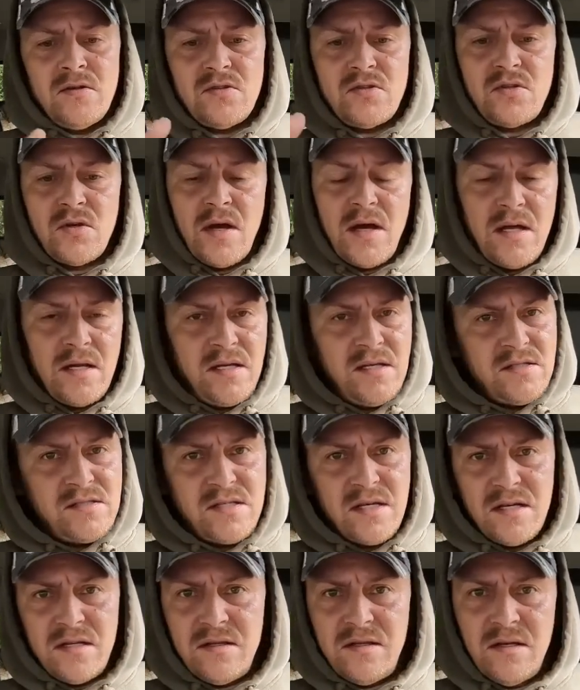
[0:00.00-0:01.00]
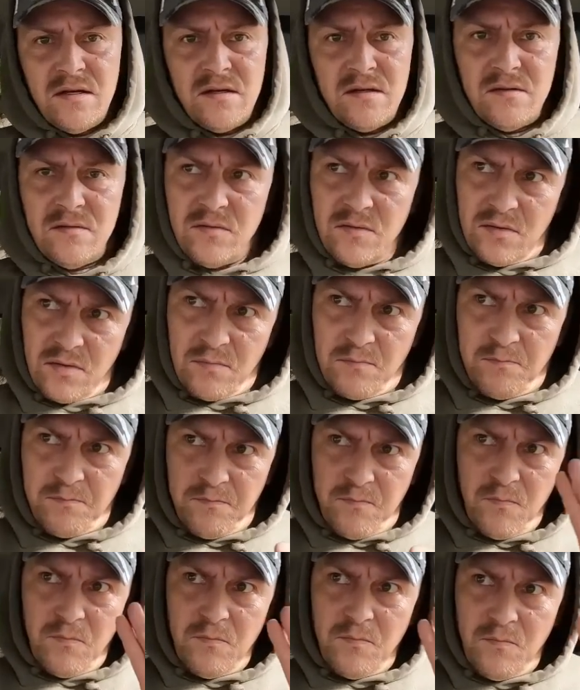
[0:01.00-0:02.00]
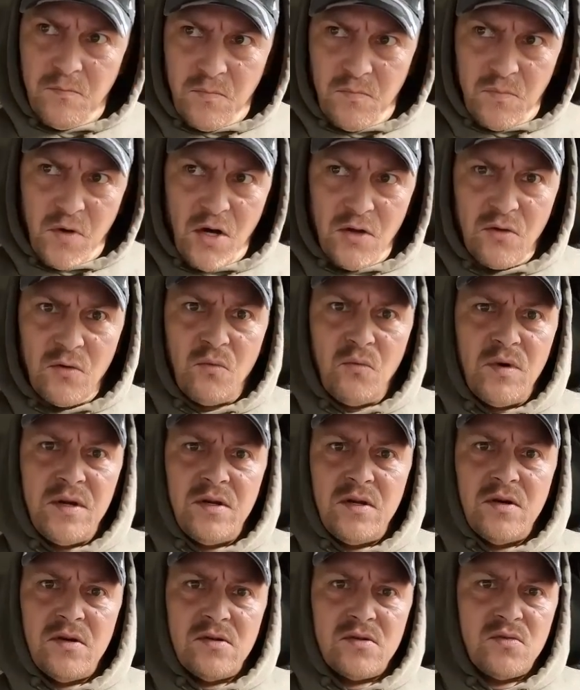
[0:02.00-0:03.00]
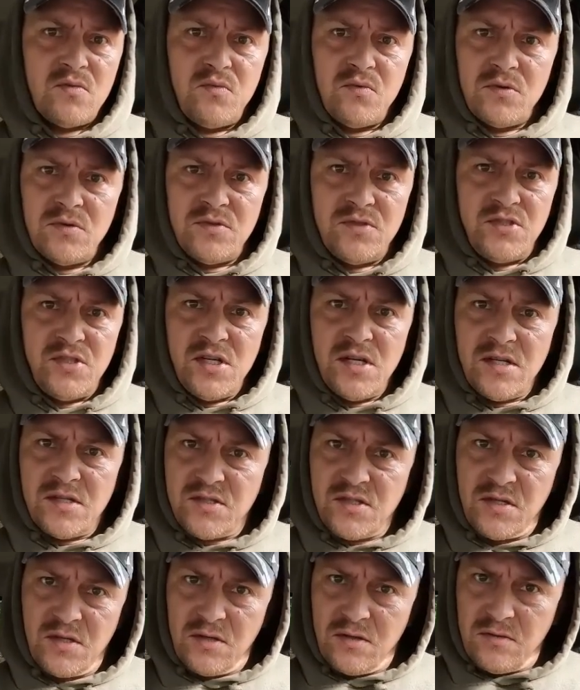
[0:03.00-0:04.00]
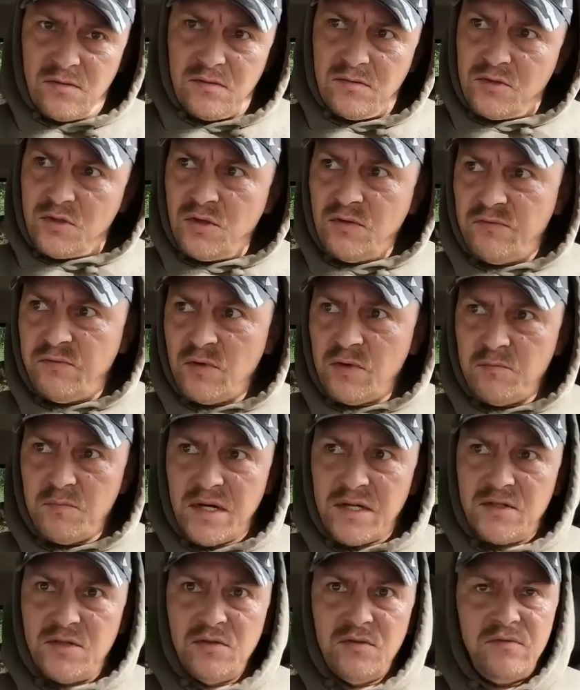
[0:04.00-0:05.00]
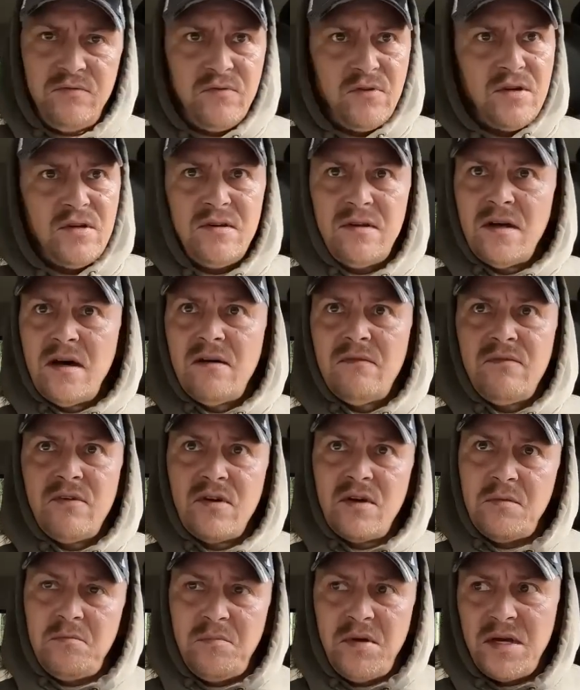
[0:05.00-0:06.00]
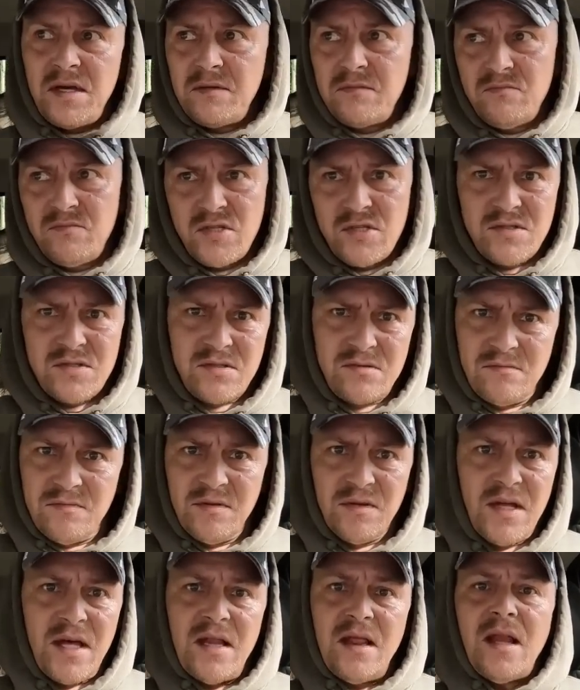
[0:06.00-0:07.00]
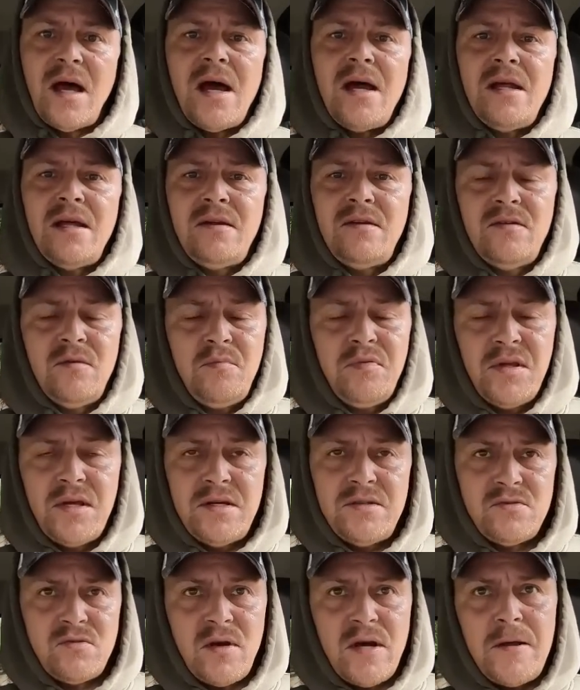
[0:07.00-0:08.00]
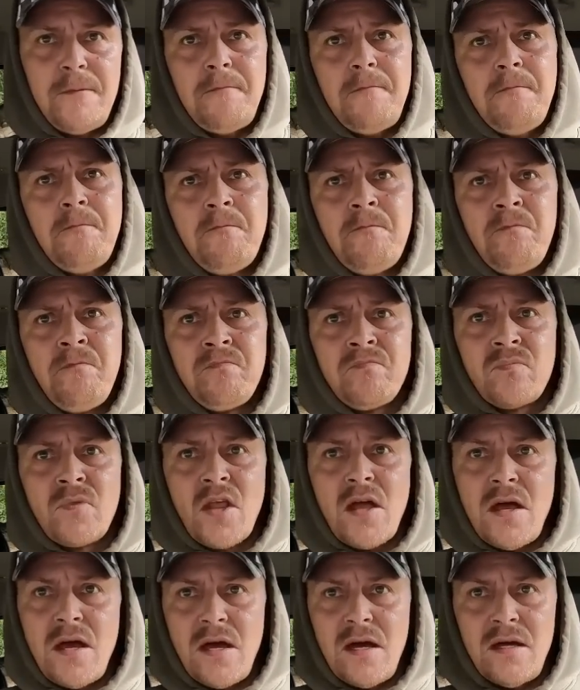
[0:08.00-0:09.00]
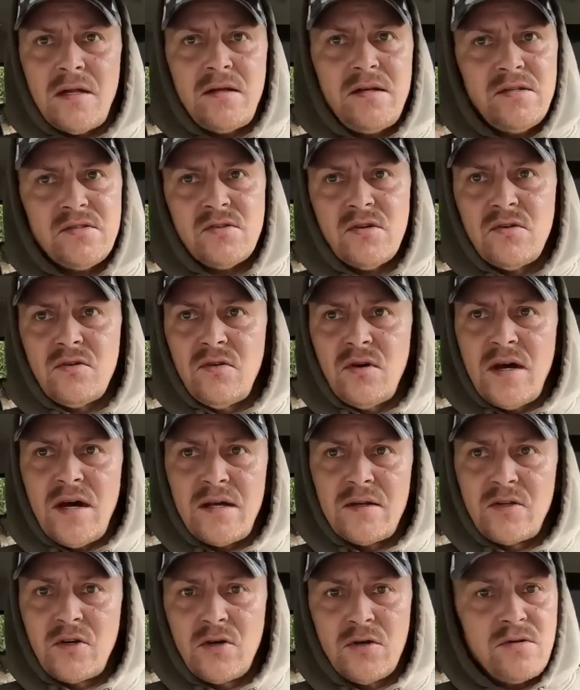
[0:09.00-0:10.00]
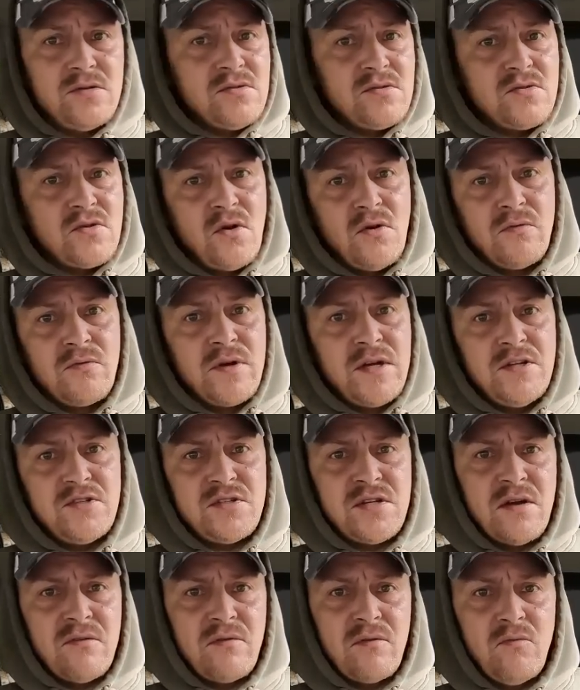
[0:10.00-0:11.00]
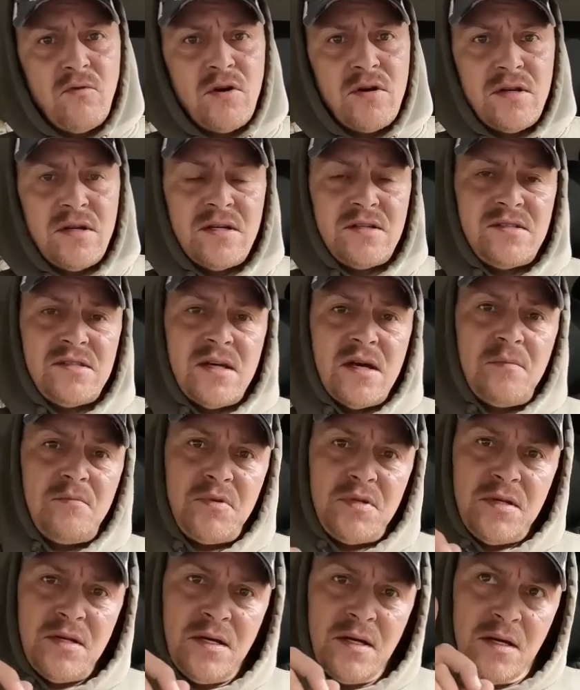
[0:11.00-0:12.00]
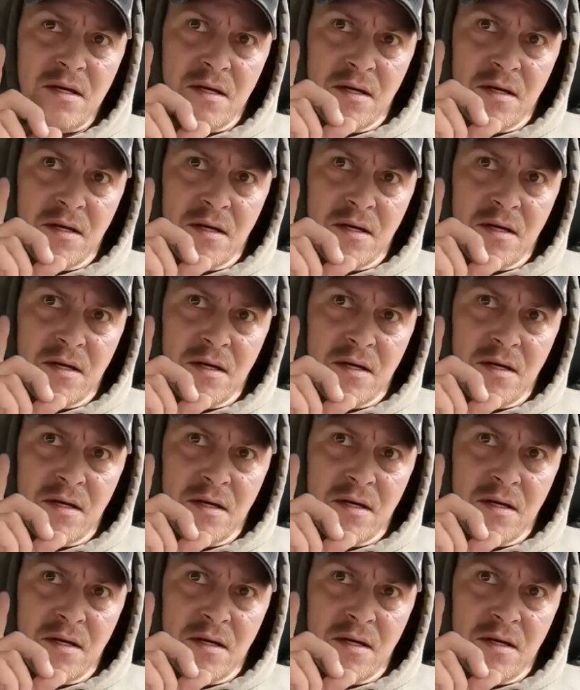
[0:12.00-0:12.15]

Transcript: So, and he said the the other windows were just two foot by two foot, not very big, just let light into place, right? And his uncle had curtains over each and every one except